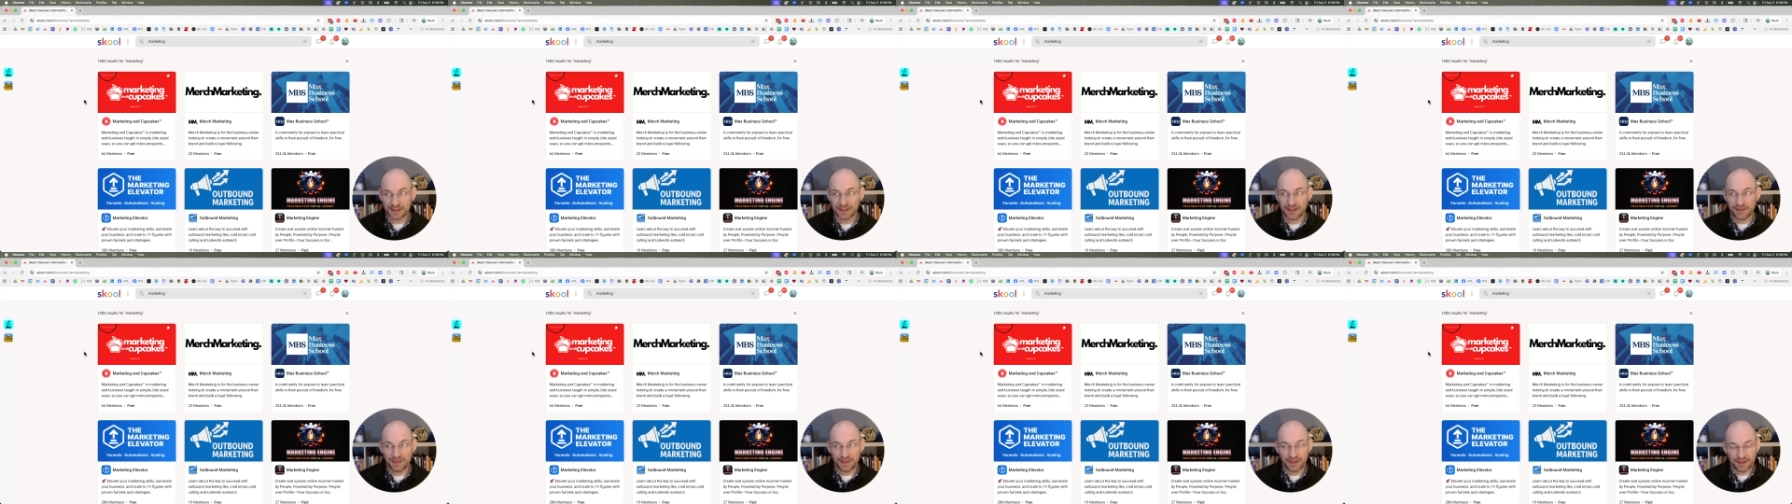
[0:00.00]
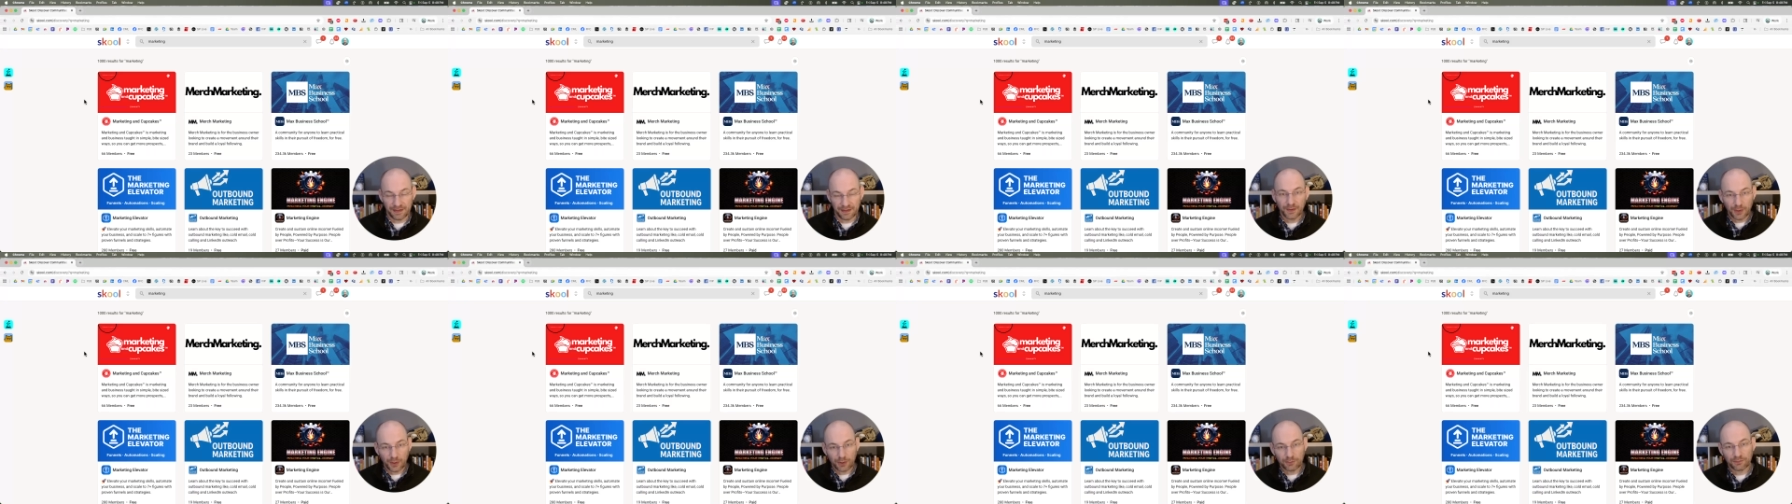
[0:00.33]
and then
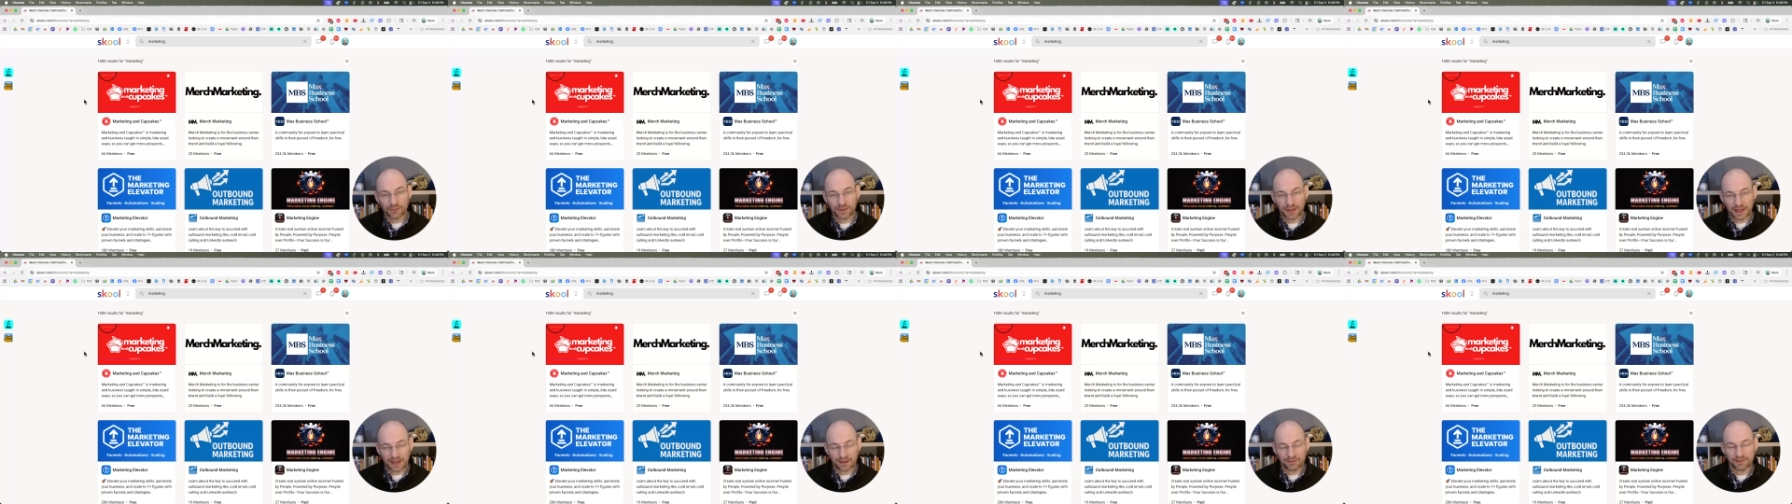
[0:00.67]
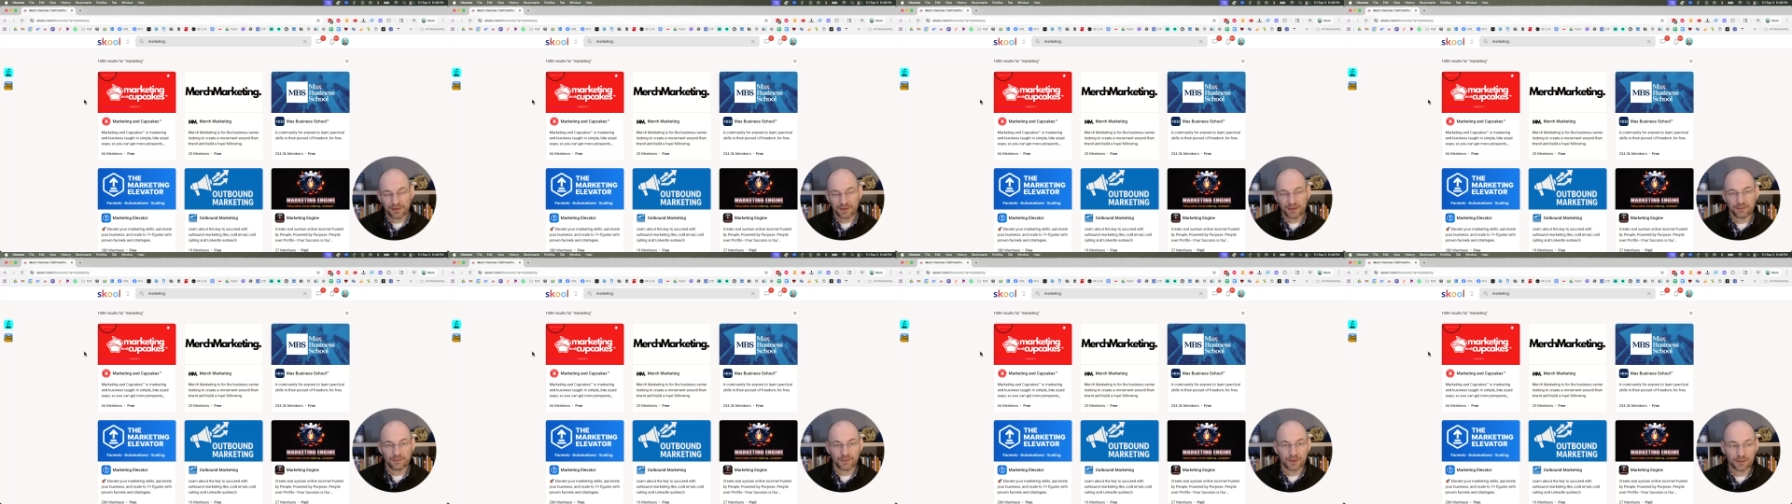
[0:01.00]
hopefully
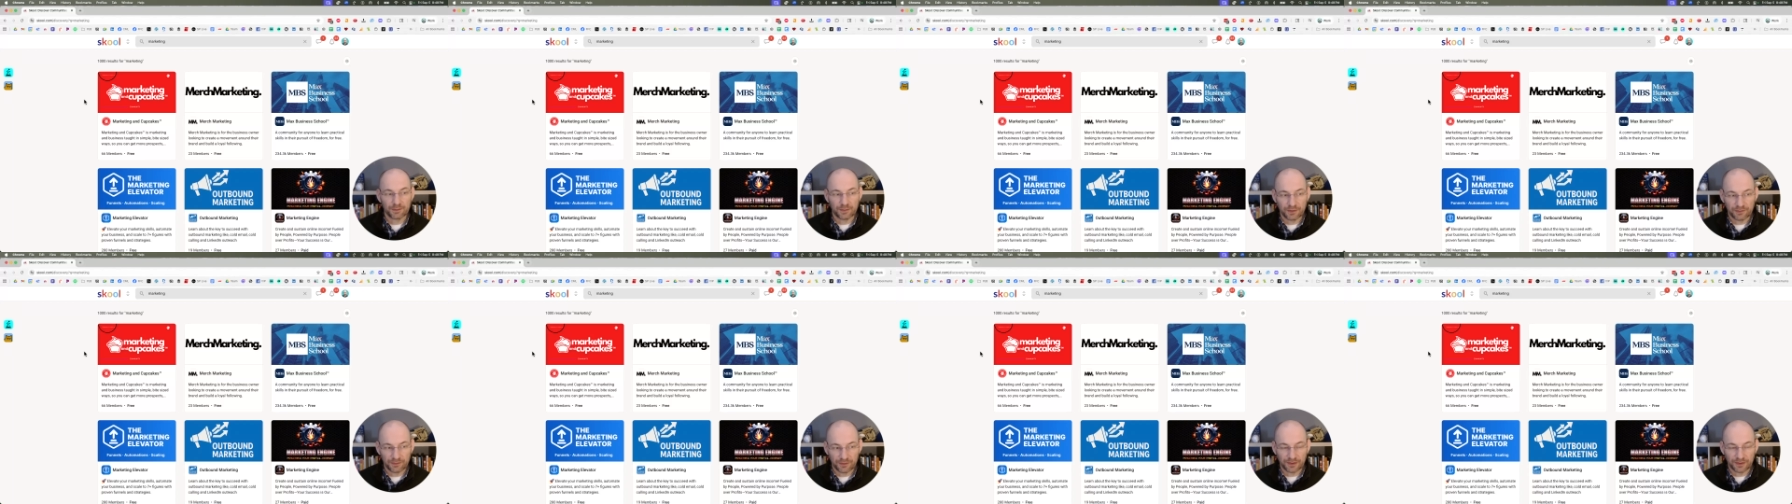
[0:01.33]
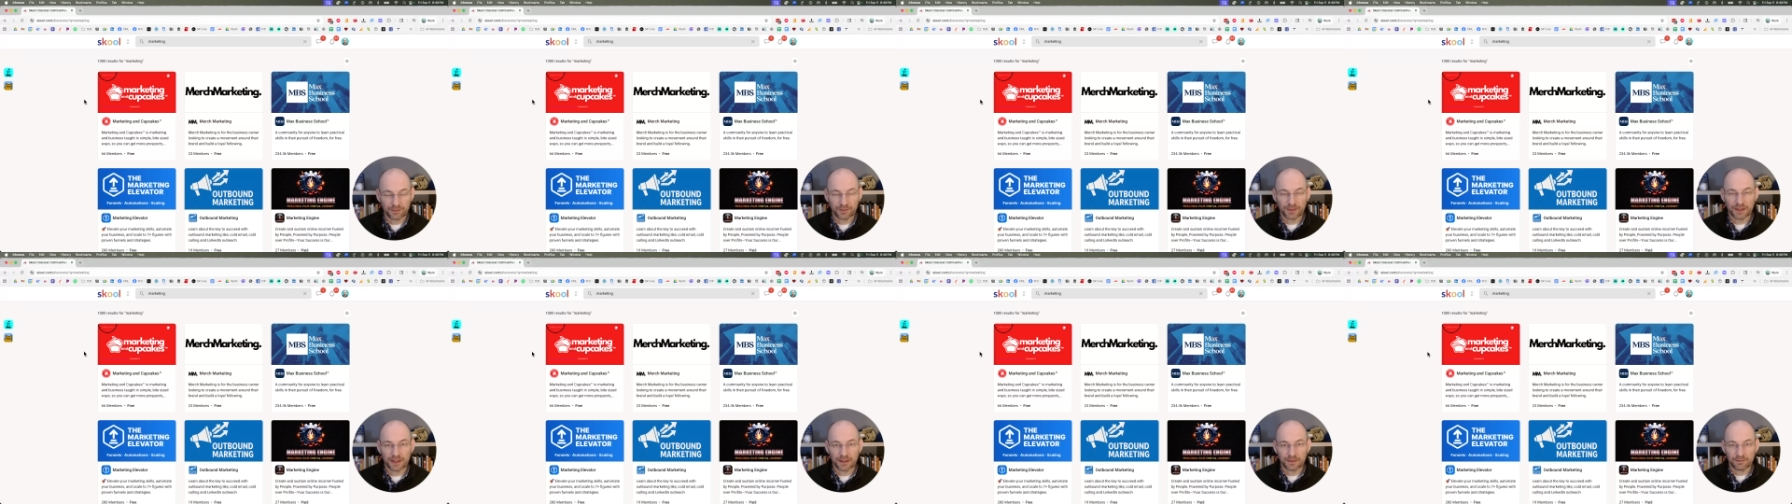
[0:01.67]
having them come over and
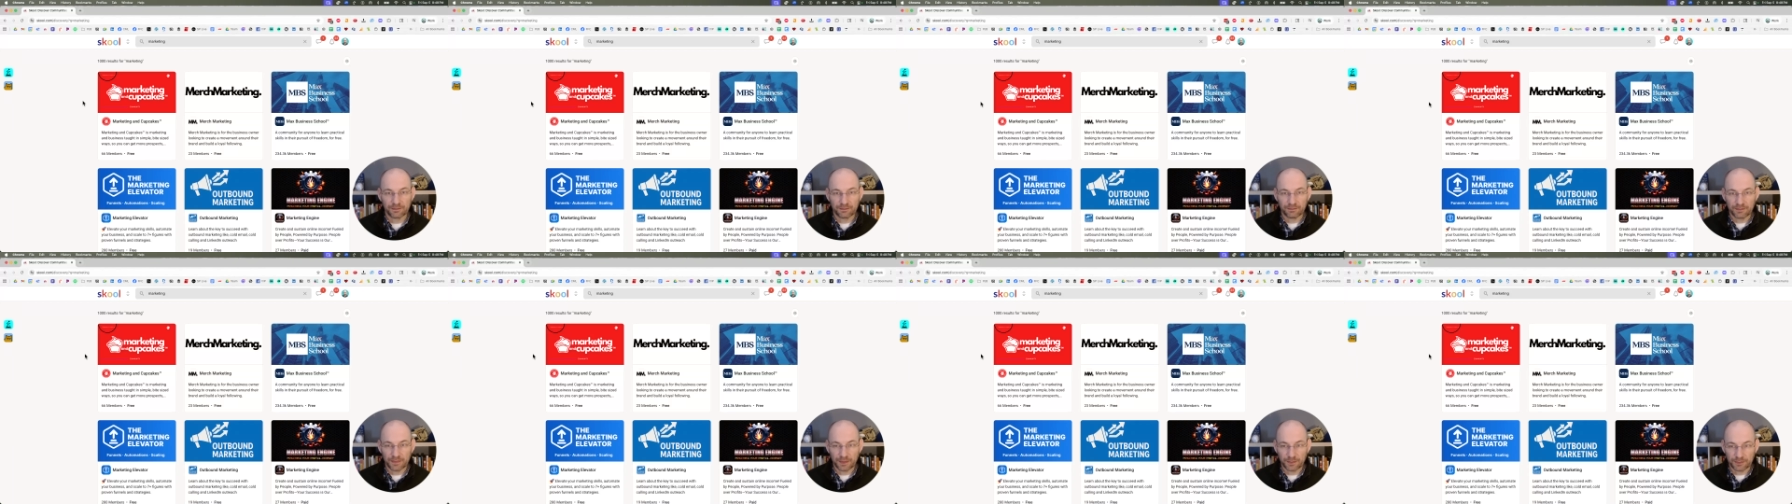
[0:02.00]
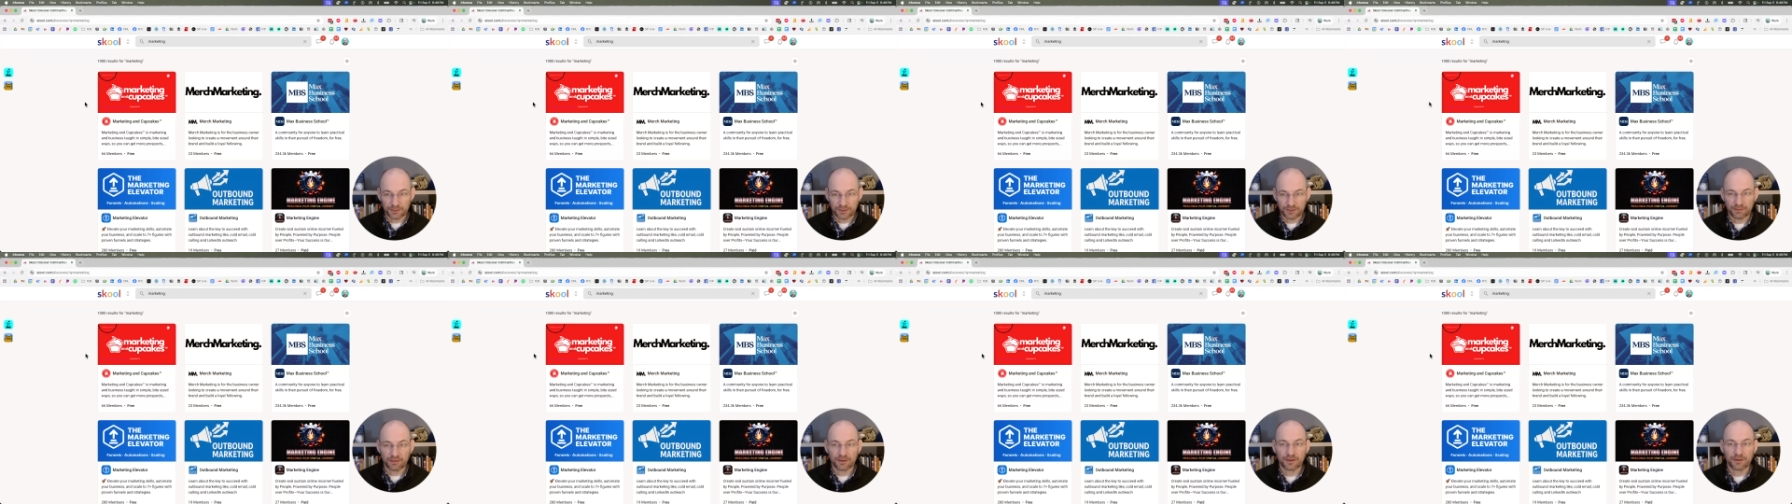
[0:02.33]
become
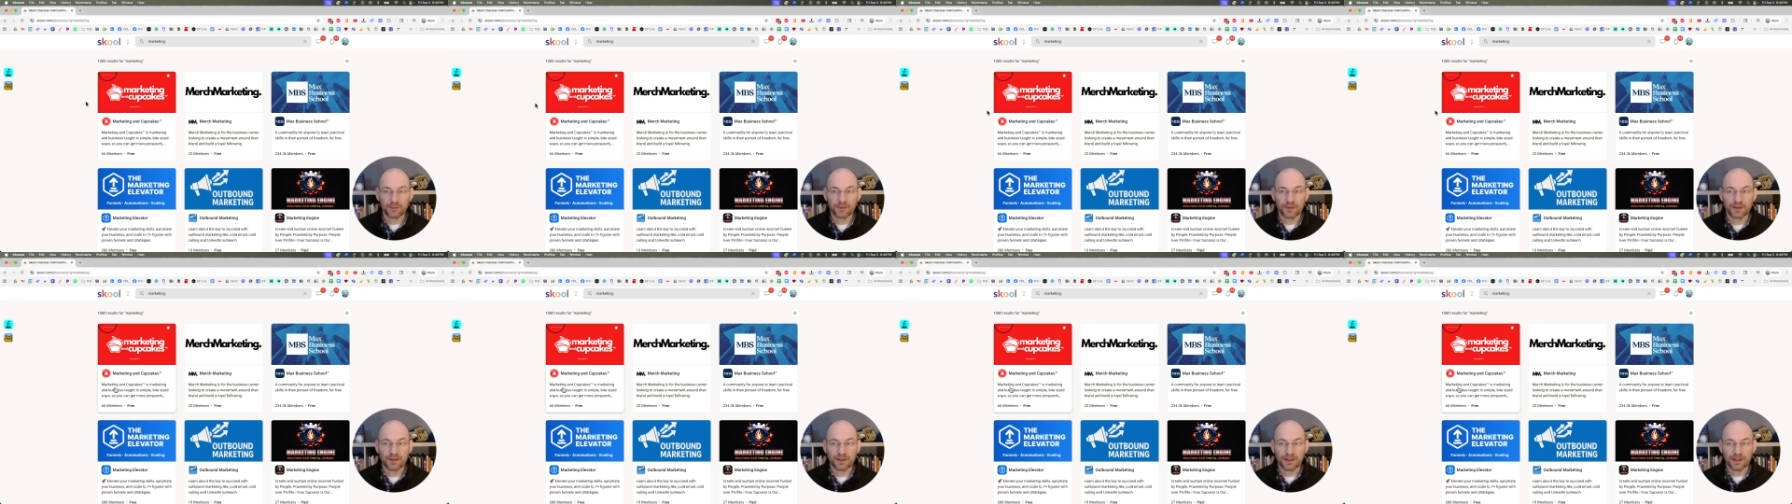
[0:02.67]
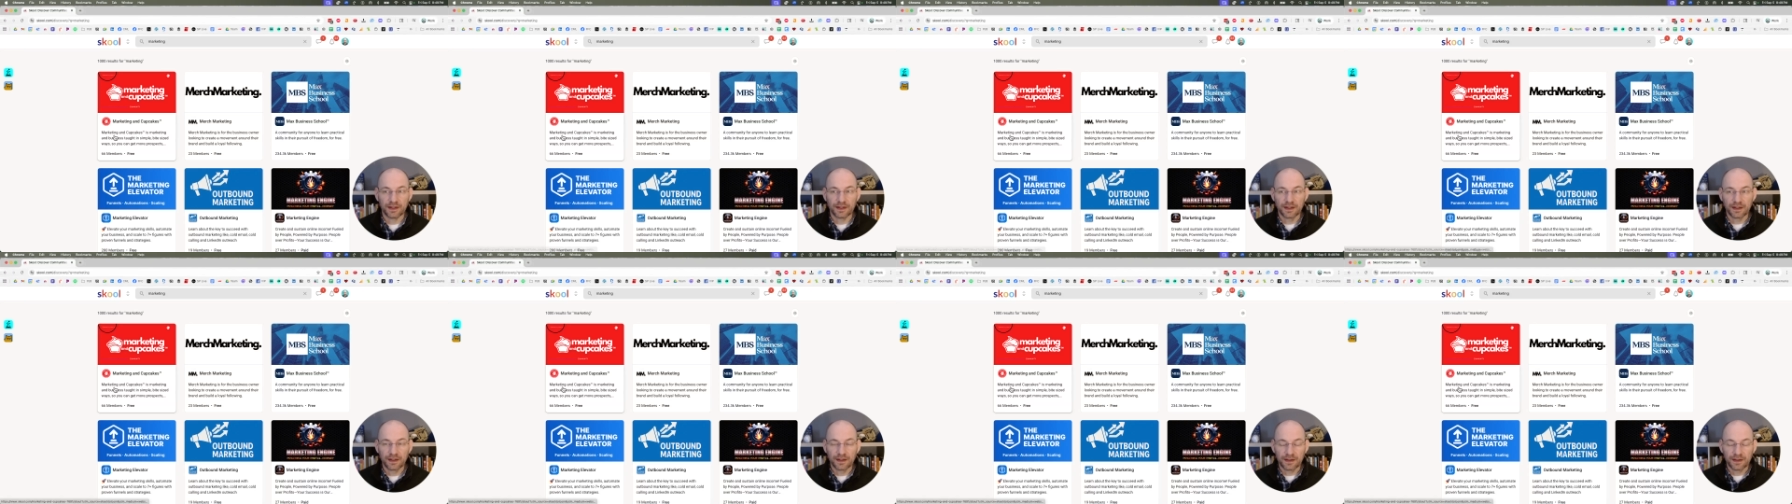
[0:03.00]
members of the community